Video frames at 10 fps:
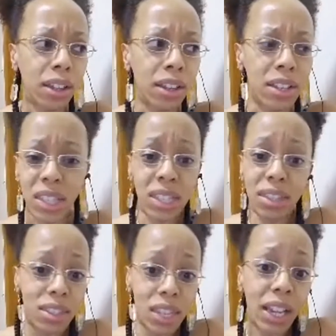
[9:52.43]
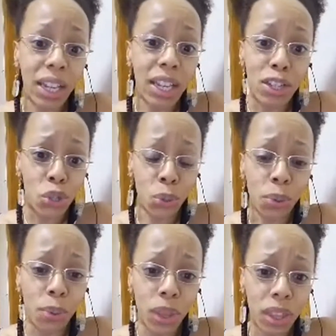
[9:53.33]
is telling his
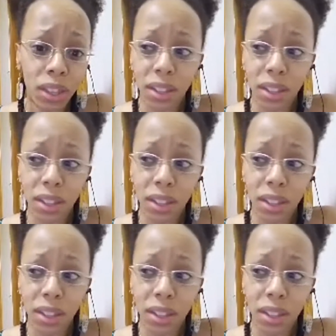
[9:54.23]
truth,